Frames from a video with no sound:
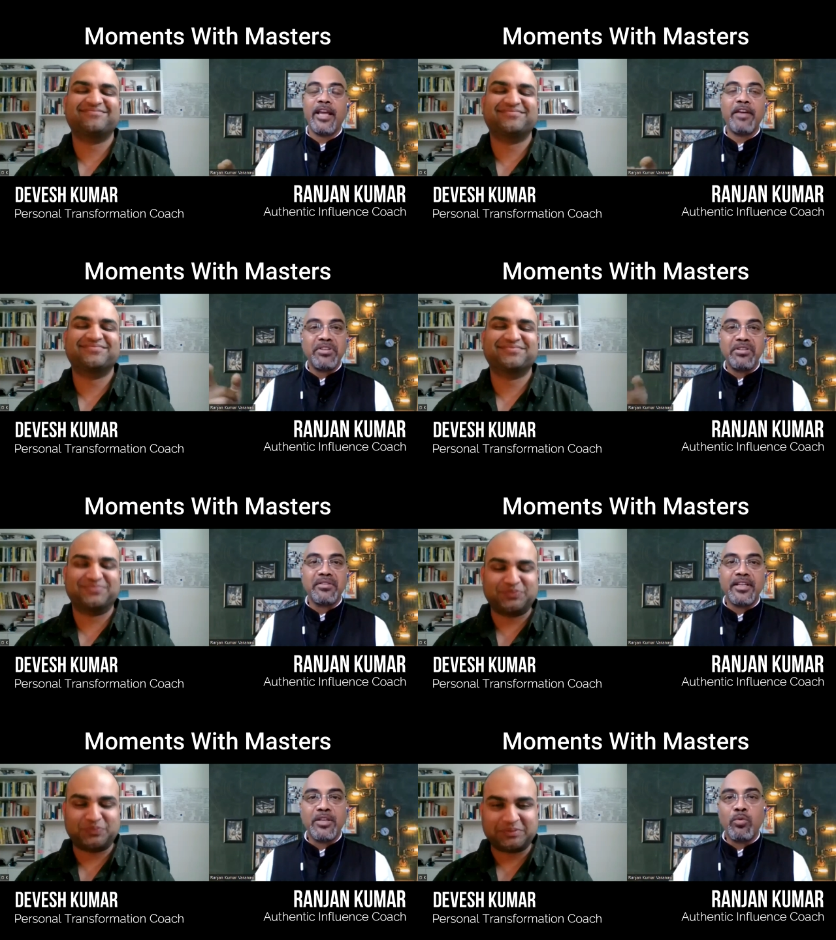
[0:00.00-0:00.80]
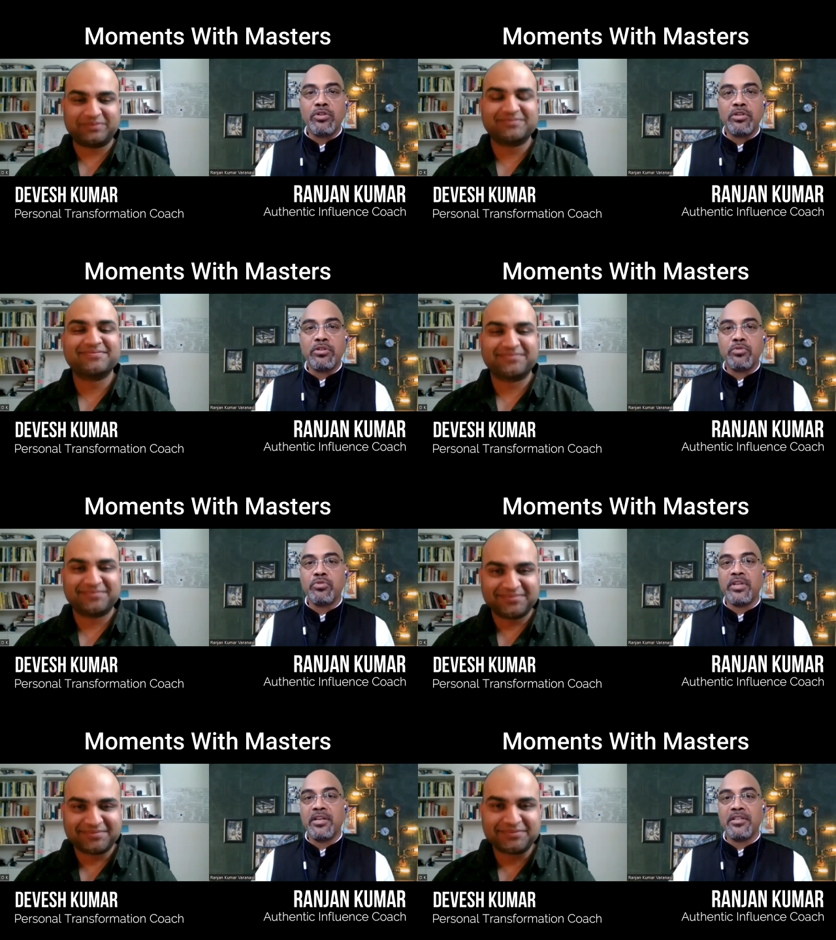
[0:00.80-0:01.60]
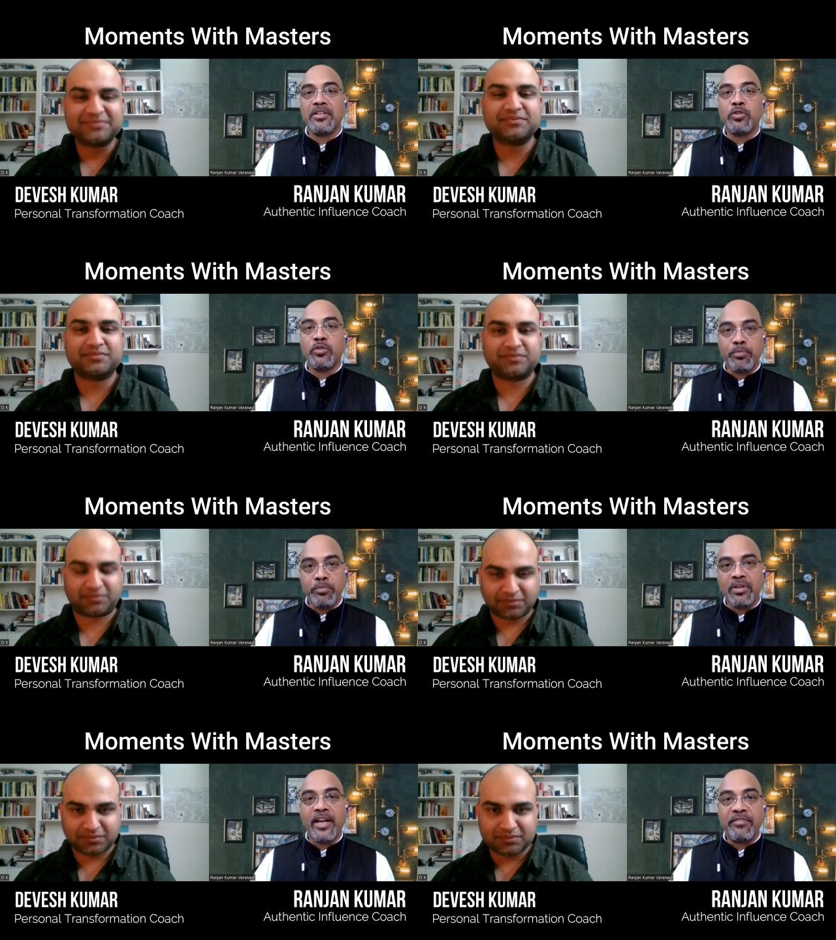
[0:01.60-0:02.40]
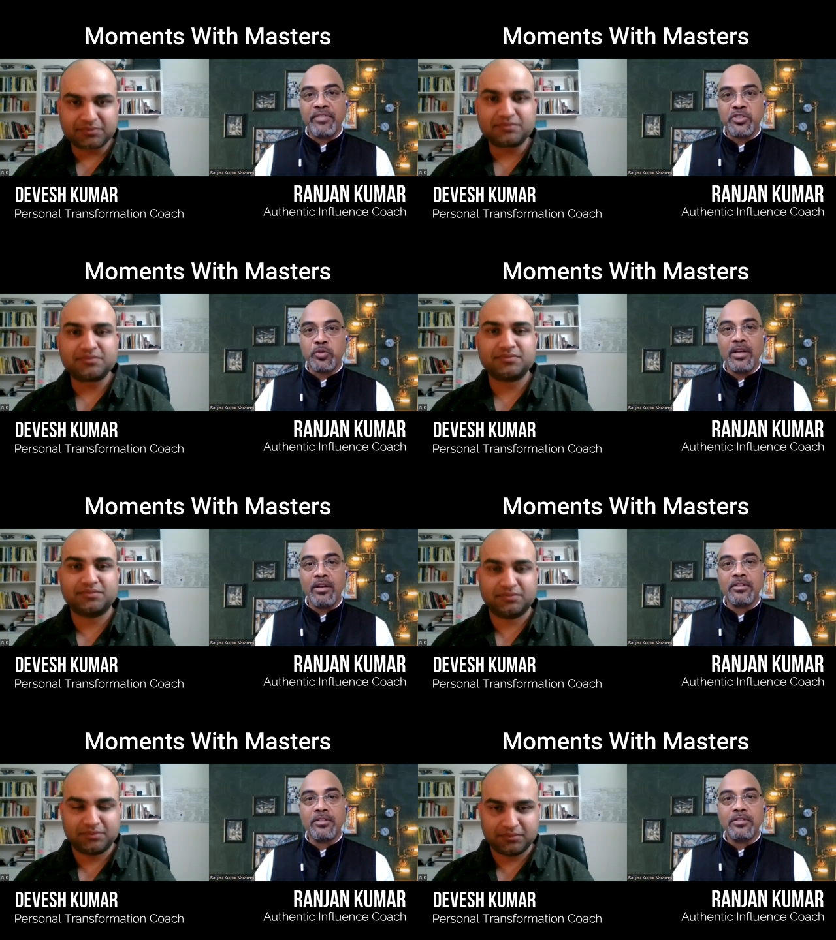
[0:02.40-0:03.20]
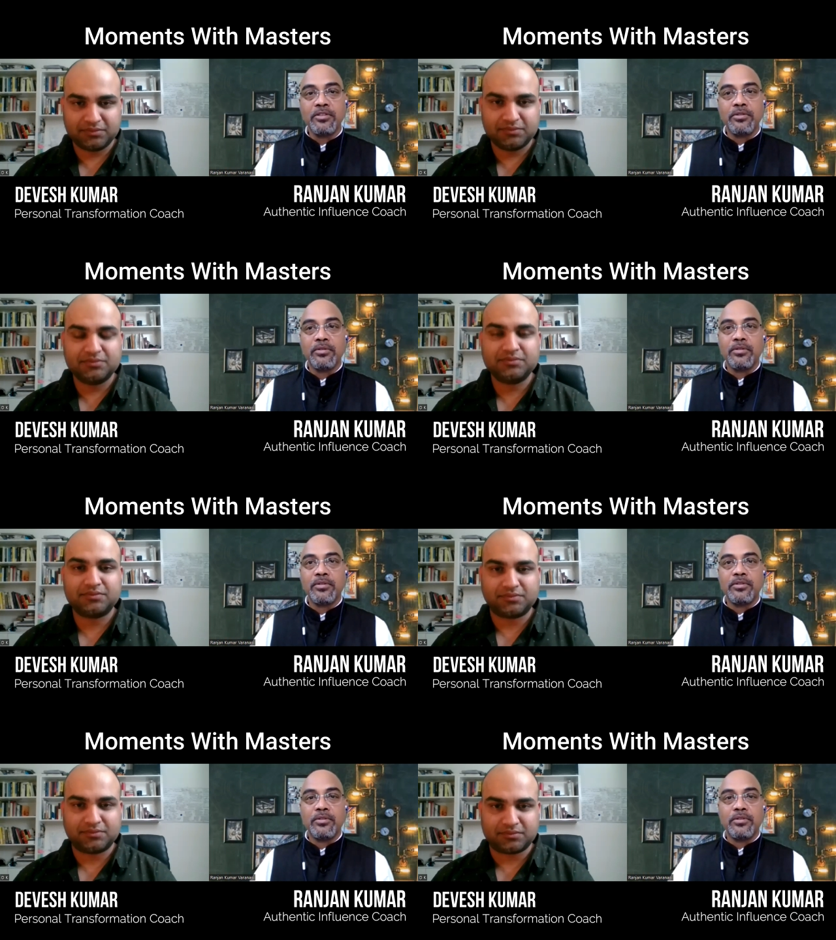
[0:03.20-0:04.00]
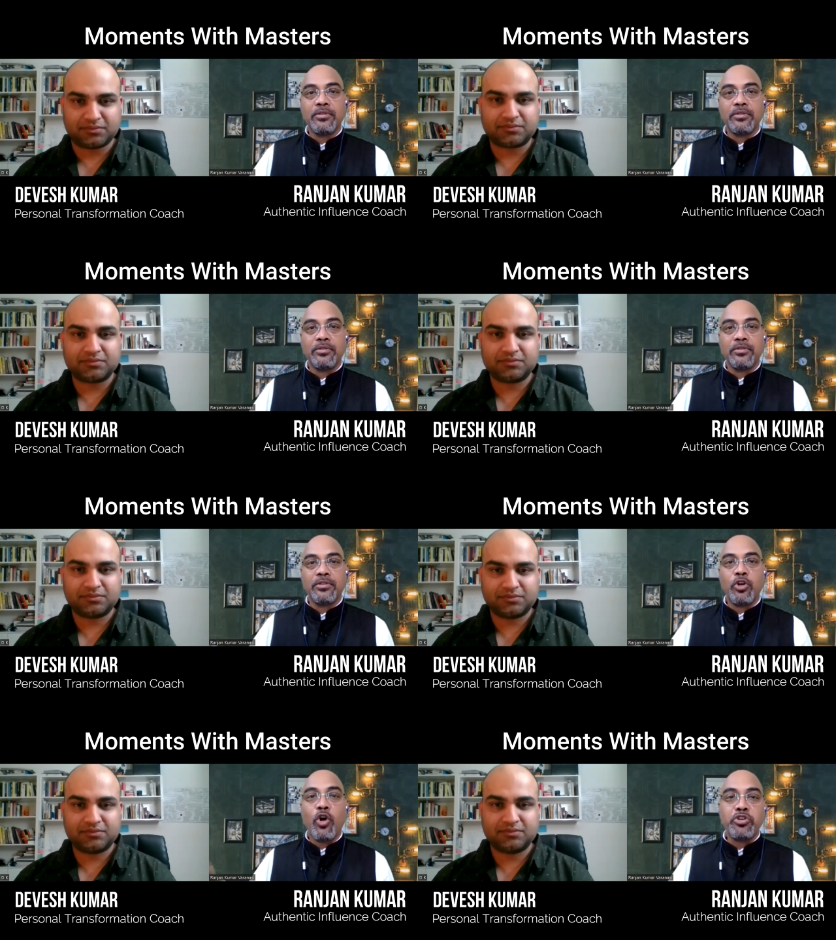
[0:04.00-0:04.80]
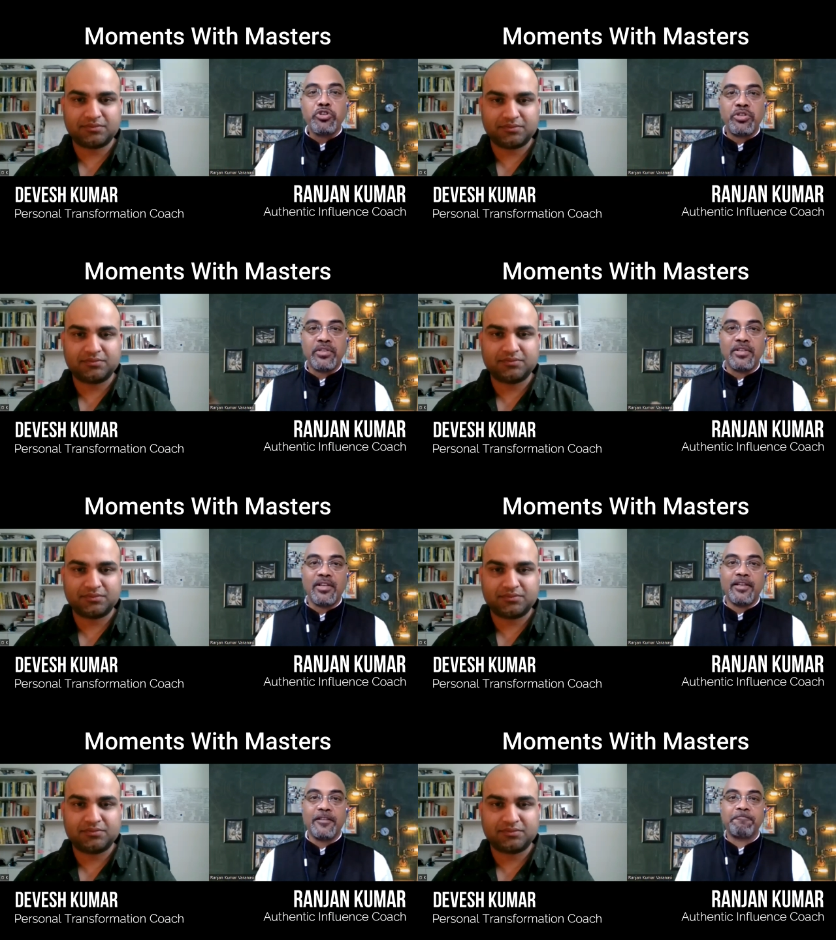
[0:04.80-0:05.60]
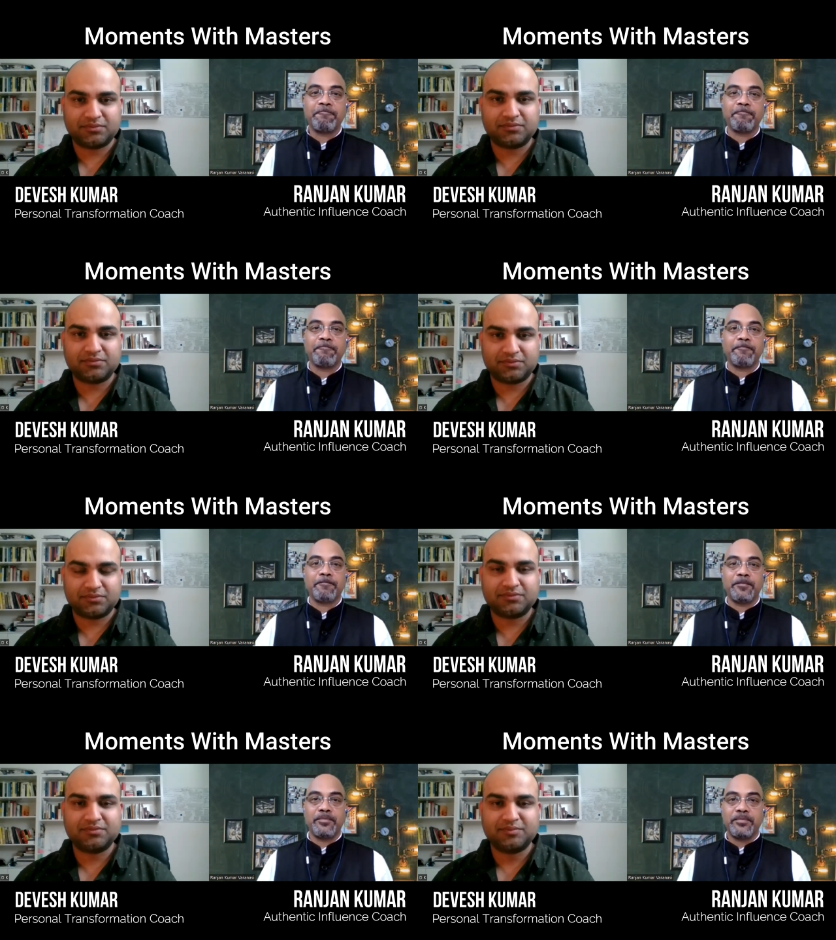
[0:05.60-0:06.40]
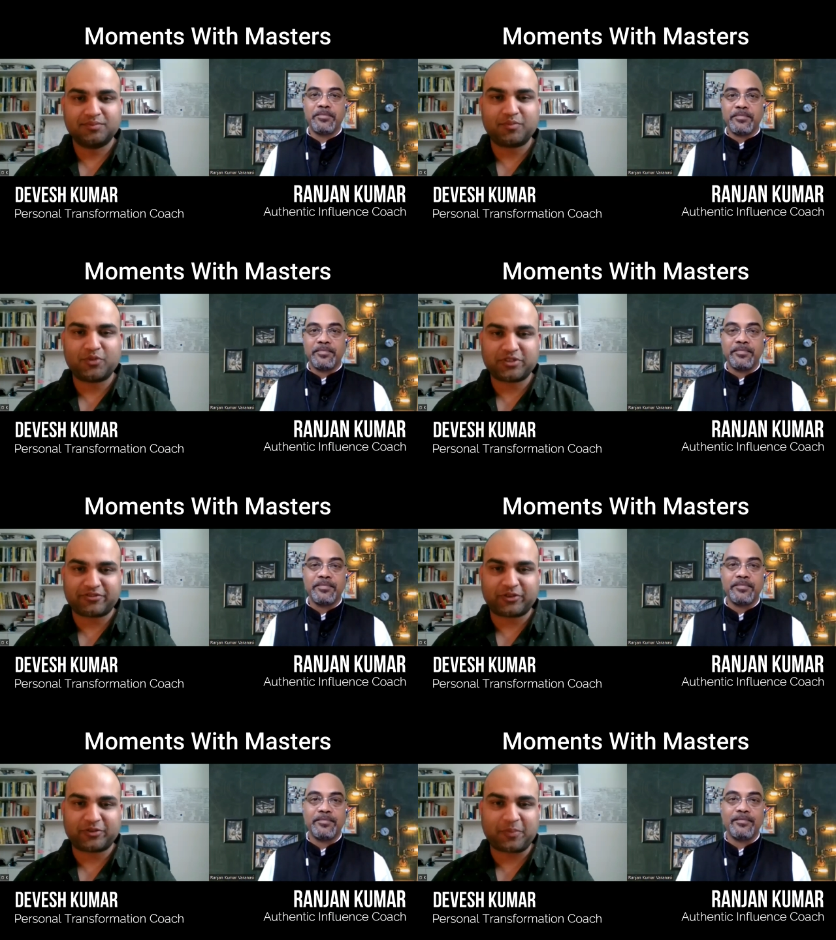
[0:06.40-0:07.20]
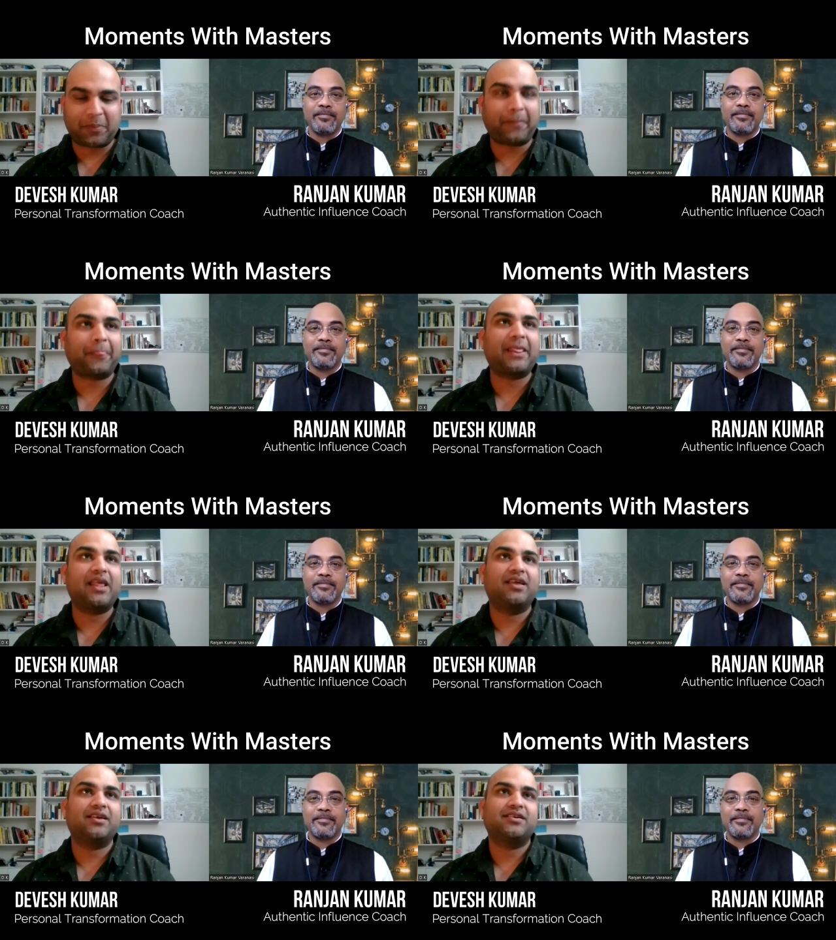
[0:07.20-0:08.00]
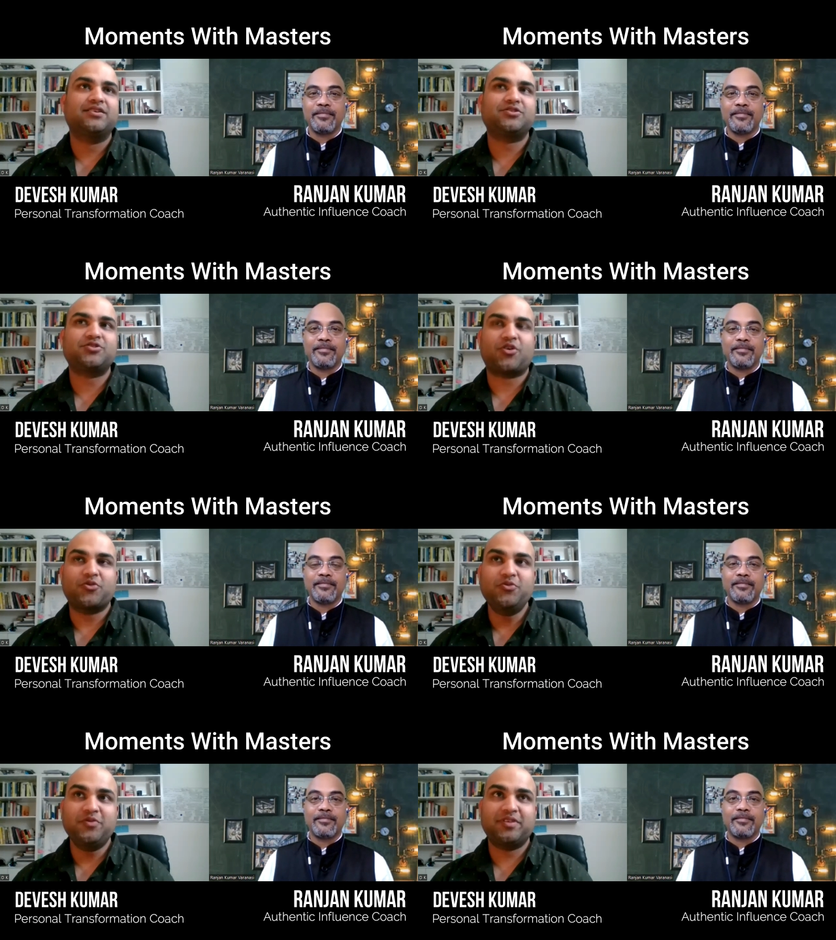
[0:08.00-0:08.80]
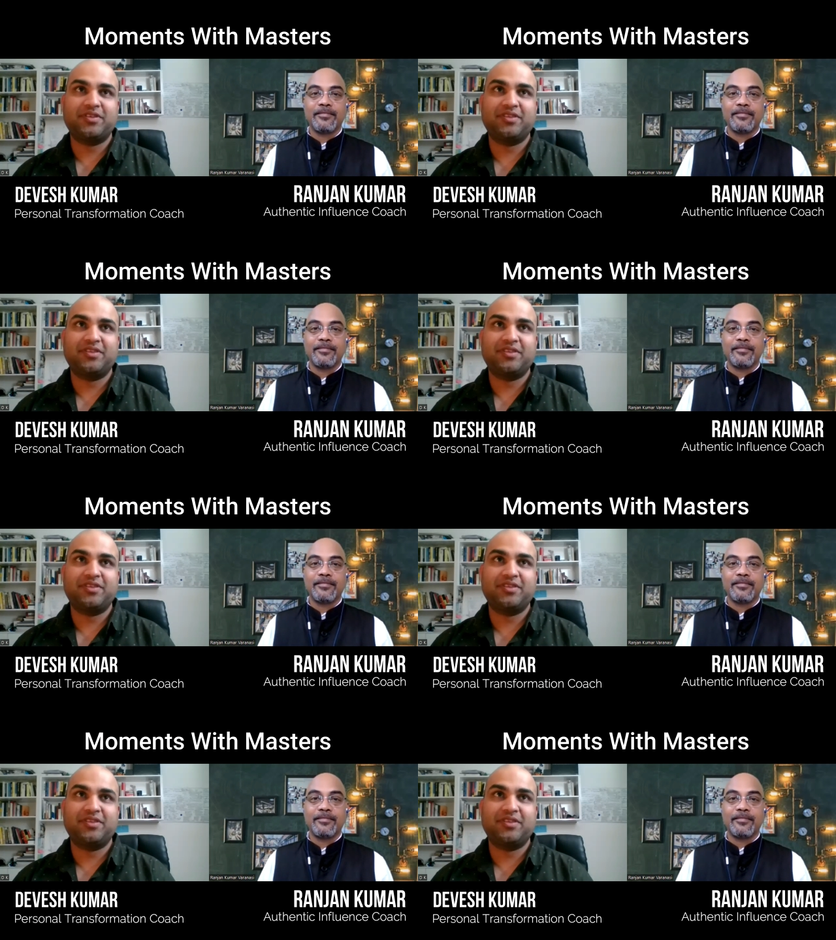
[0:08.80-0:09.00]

Speaker 1: everything that they want to create in the corporate life as well, mm. consciously? Beautiful.
Speaker 2: So